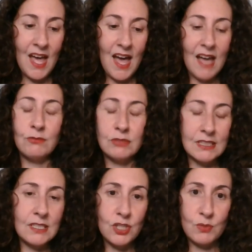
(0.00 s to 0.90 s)
I
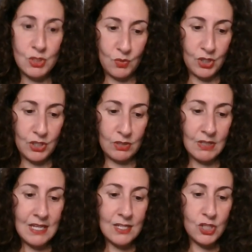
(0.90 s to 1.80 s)
really do adore you.
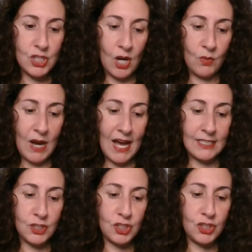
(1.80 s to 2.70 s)
So I